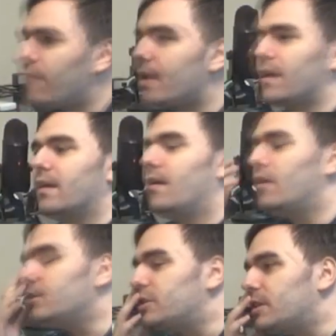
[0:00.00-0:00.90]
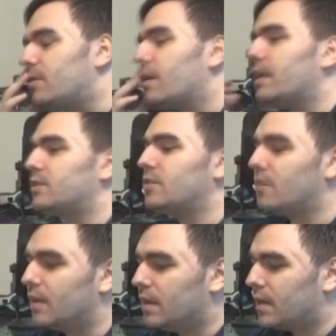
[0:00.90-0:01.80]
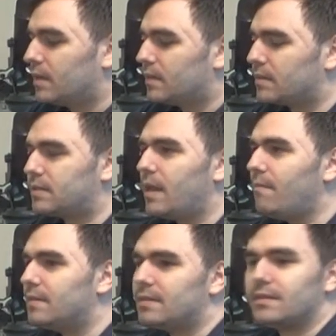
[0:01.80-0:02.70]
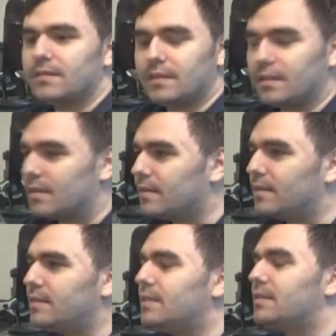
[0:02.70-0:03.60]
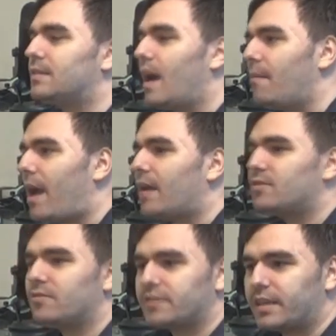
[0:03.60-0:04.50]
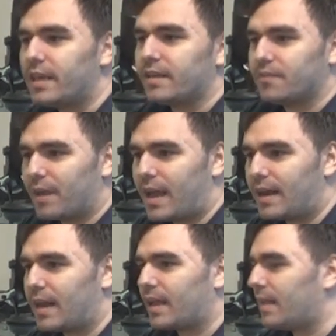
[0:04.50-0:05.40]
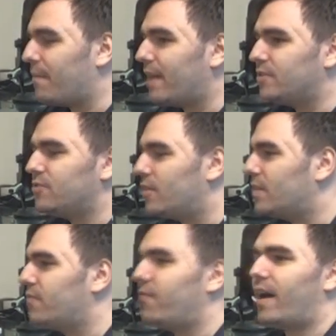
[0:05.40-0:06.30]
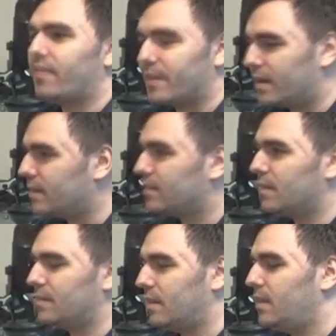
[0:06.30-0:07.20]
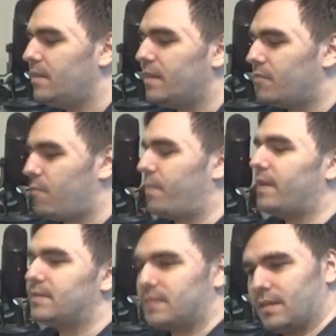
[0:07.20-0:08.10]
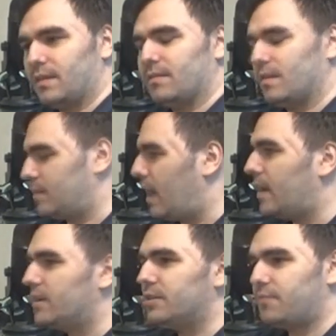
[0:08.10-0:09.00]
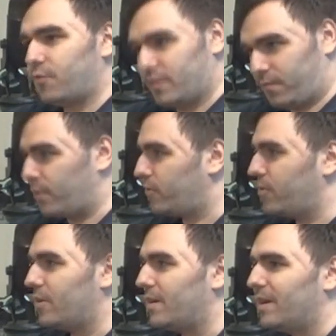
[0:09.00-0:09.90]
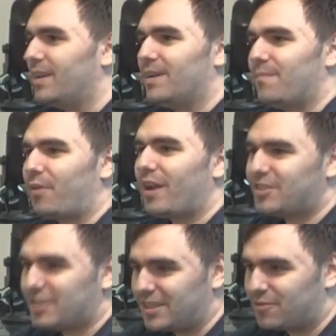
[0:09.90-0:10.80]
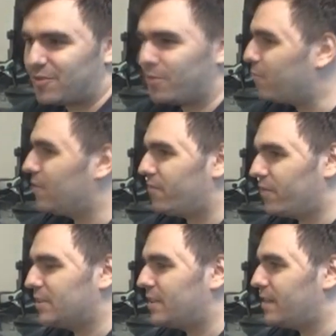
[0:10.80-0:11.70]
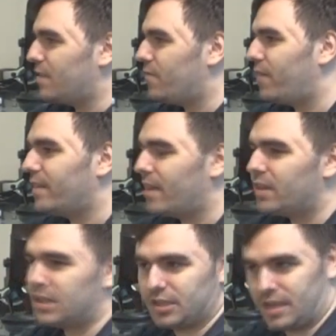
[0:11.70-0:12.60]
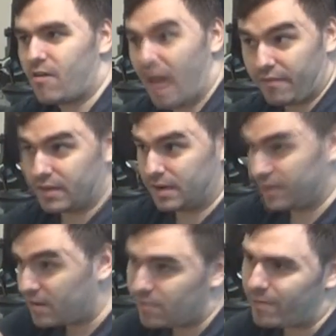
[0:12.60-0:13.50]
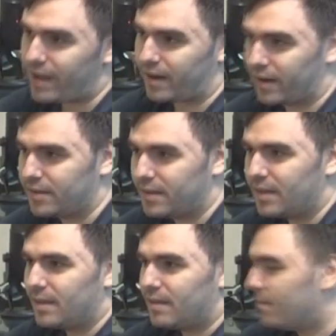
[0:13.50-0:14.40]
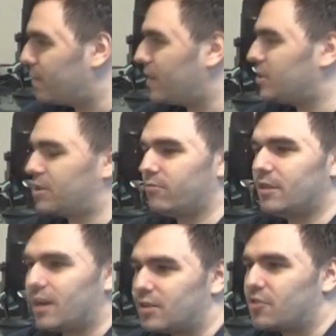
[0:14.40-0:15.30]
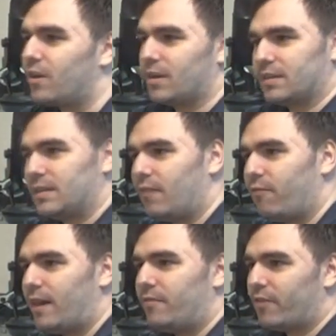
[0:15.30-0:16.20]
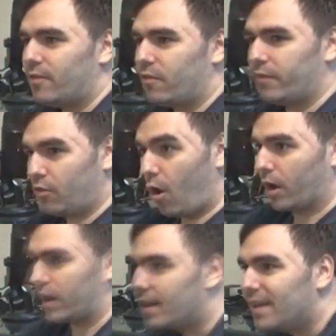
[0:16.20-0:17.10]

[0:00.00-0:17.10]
I'm like, holy shit! Okay, so this is some asshole's kid, right? Like, imagine you're the father, the idiot who pays the dollars for your progeny to go to university, and then you find out that she's now have a criminal record because she couldn't control herself while in front of the door.